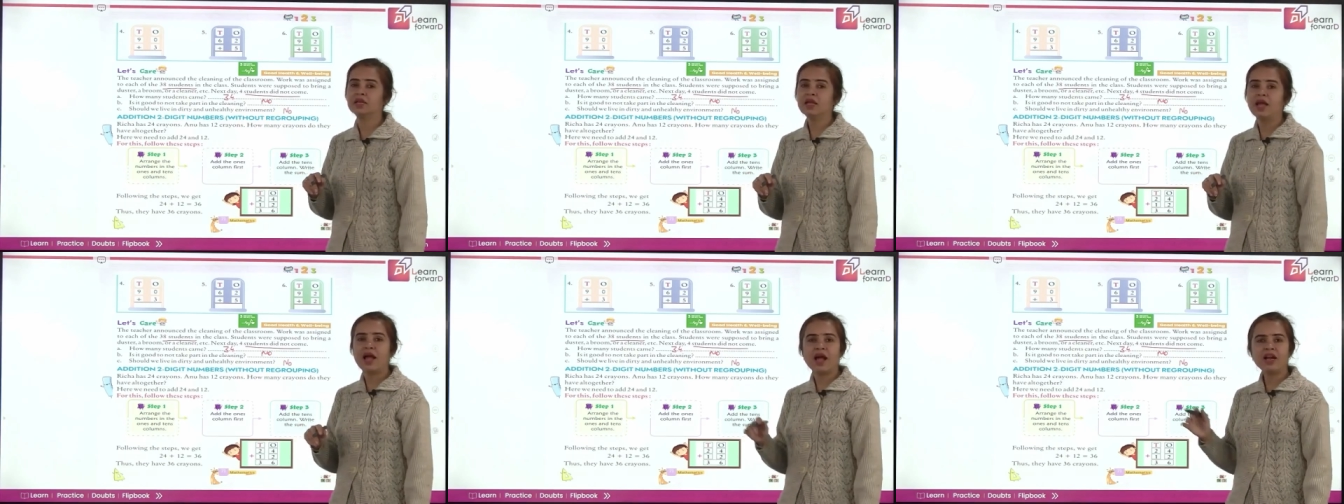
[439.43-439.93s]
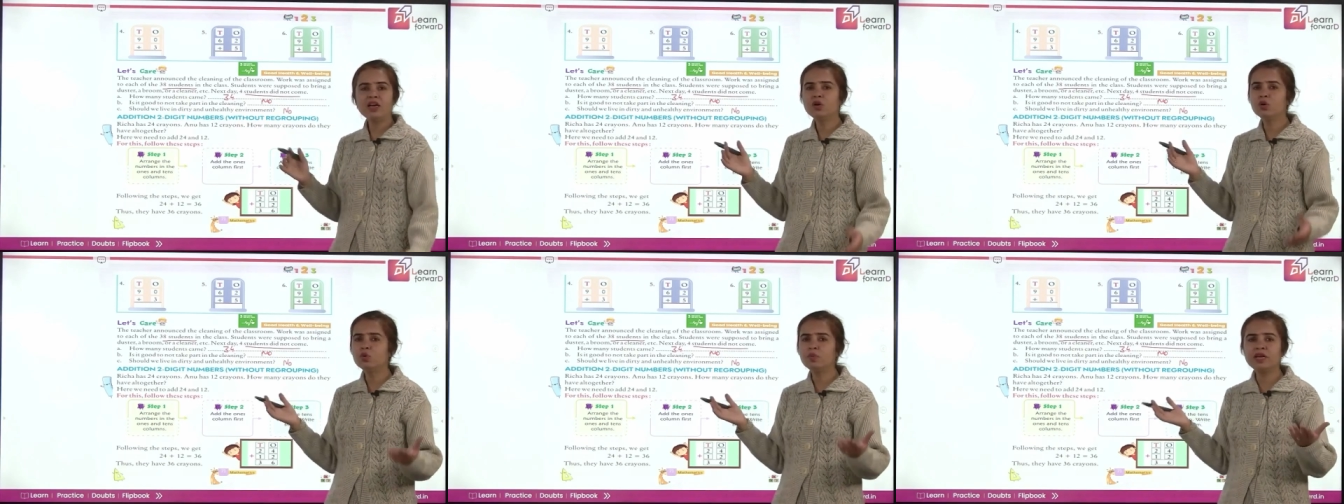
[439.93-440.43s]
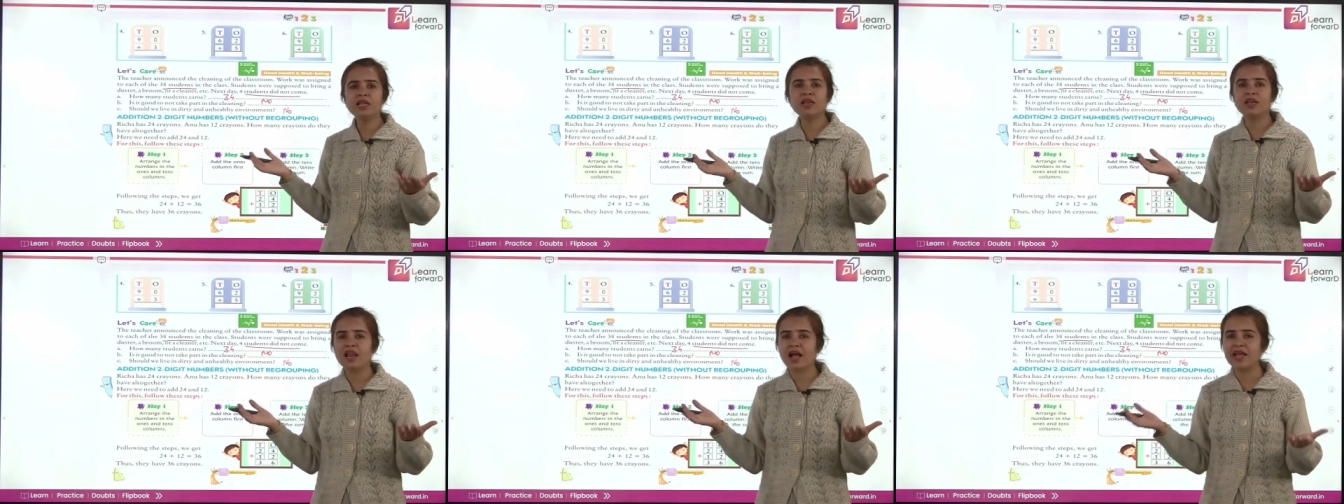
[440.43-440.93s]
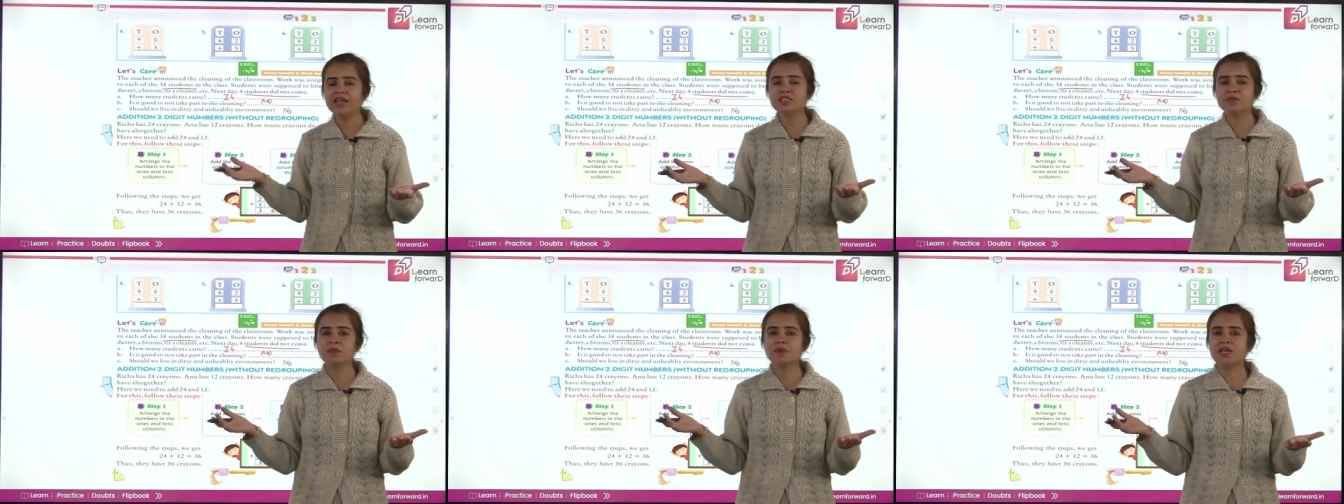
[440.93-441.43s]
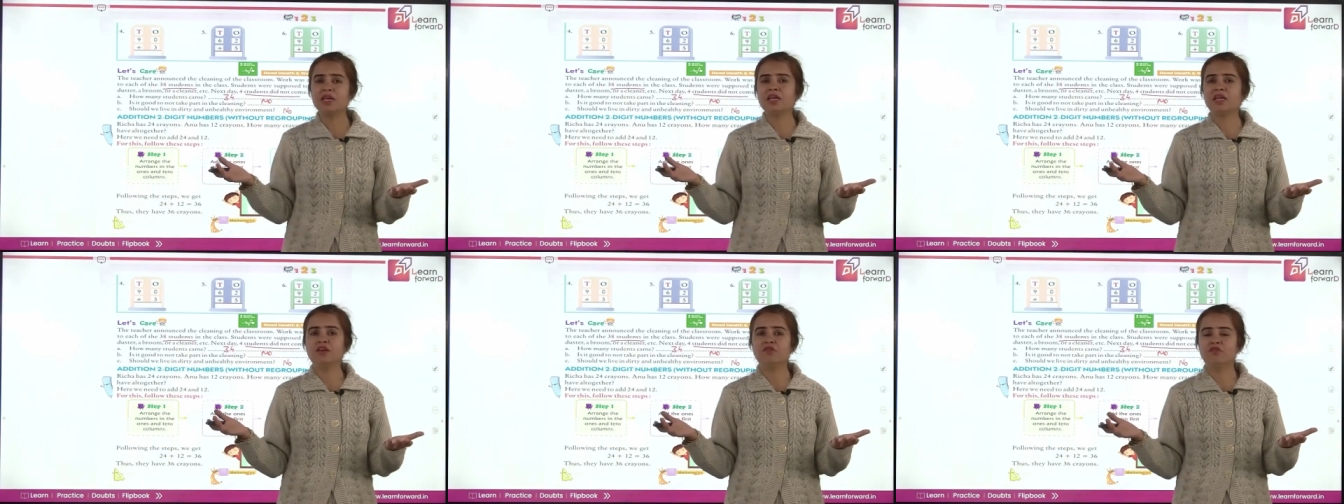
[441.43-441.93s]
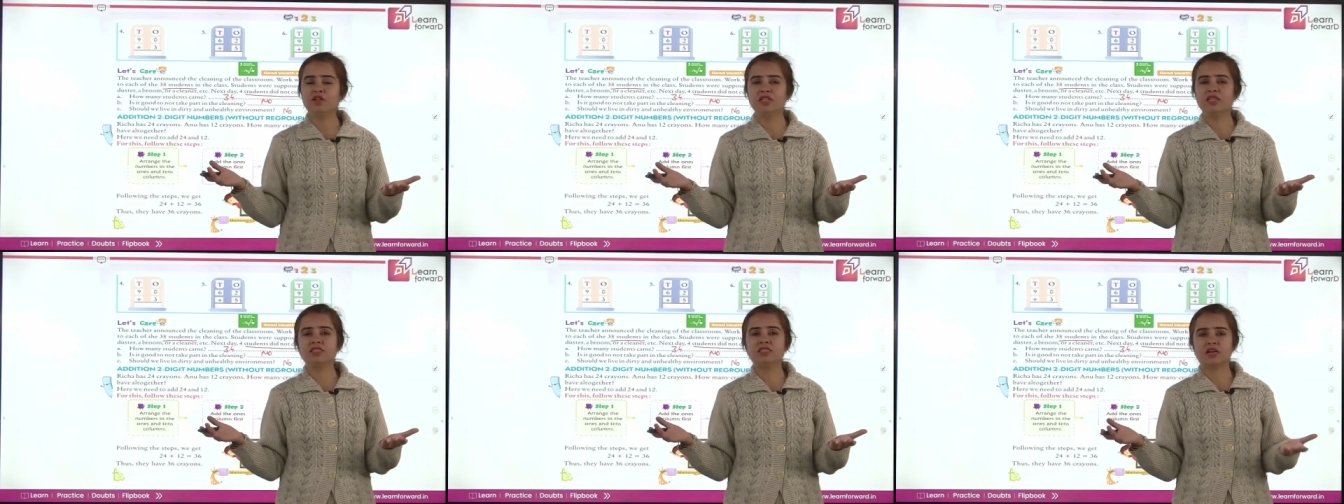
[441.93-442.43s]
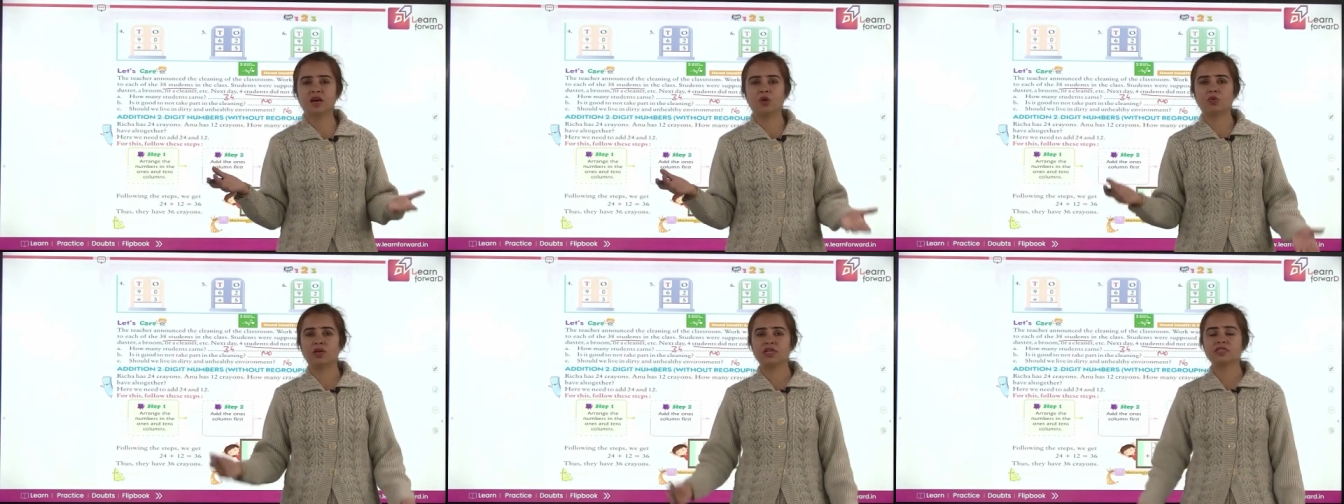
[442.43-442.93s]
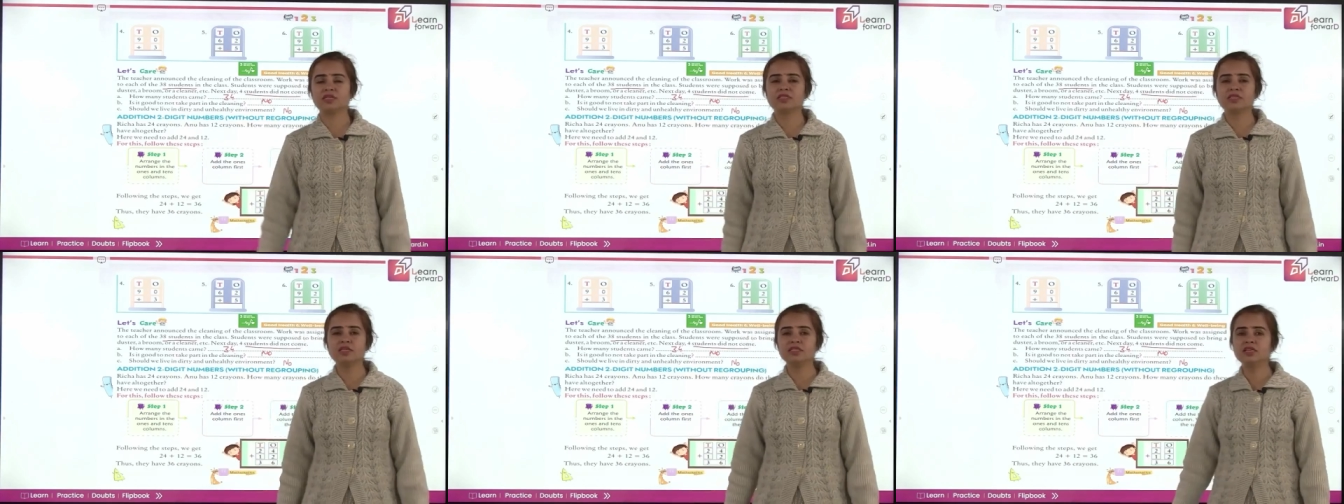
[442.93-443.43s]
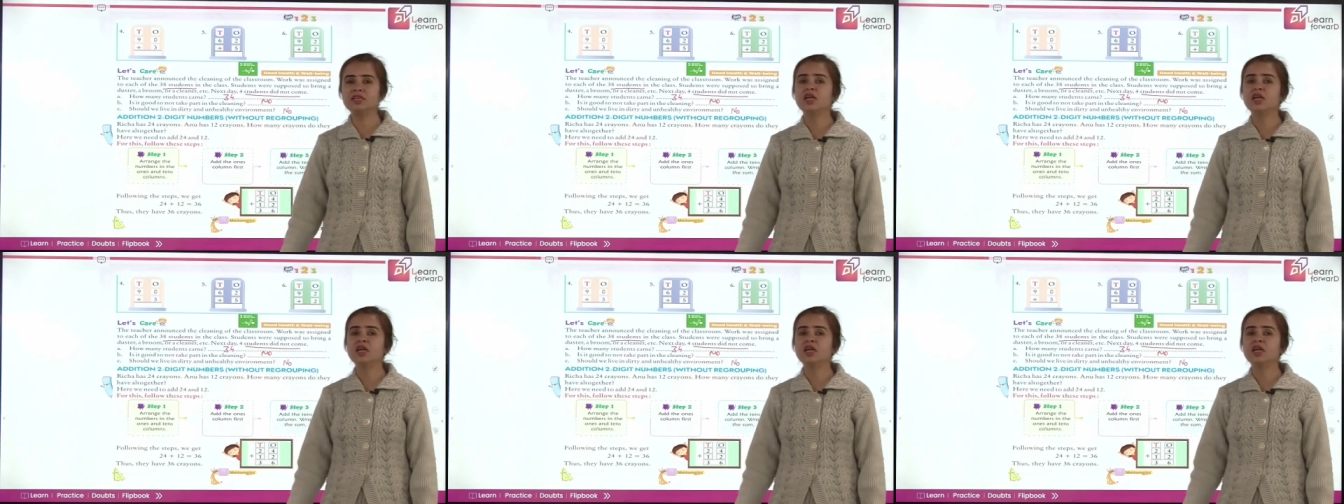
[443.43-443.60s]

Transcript: and nobody likes being in filthy surroundings, isn't it?